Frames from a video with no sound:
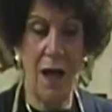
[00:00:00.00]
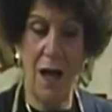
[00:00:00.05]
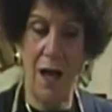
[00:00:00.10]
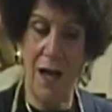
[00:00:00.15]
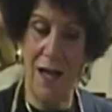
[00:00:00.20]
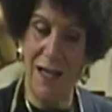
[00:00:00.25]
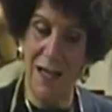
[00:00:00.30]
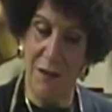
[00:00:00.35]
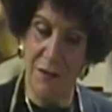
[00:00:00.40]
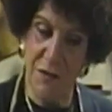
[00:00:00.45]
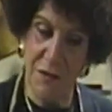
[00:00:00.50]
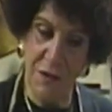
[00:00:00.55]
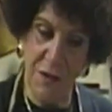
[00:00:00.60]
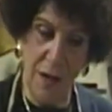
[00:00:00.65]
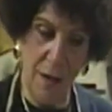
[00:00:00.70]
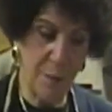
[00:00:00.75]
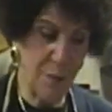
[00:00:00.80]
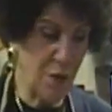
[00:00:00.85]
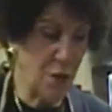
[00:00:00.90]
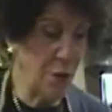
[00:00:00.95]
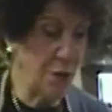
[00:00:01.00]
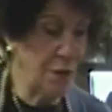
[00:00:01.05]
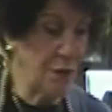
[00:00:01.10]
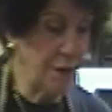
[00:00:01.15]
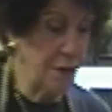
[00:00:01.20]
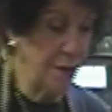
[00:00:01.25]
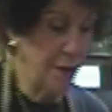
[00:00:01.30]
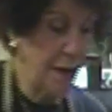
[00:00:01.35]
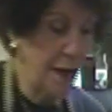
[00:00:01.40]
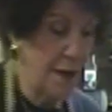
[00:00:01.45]
I have stopped
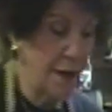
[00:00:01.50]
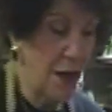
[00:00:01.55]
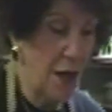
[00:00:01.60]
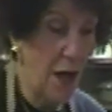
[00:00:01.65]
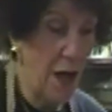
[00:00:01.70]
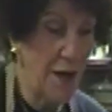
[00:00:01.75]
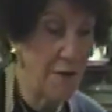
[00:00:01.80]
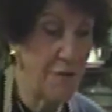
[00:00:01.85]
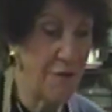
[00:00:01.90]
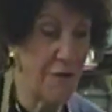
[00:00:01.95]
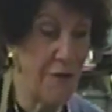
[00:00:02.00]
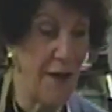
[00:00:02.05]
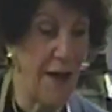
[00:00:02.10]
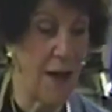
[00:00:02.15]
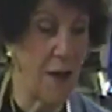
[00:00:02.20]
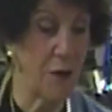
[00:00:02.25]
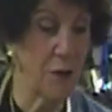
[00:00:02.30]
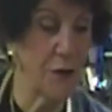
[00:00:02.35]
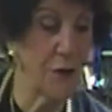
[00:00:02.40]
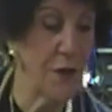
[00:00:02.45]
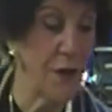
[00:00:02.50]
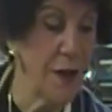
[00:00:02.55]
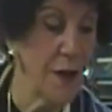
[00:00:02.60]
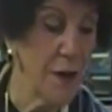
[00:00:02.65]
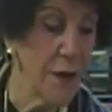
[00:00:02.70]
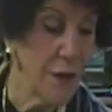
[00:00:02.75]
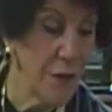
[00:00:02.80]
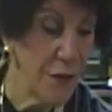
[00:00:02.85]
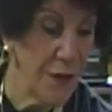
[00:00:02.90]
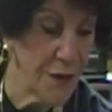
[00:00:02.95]
using that. I found
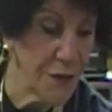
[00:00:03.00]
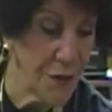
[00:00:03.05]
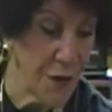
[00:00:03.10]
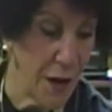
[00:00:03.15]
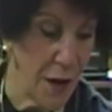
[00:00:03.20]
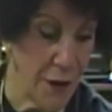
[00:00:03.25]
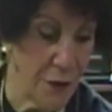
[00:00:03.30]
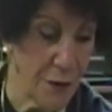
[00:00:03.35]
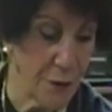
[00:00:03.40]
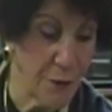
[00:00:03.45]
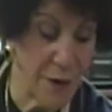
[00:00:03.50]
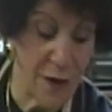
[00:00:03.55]
this other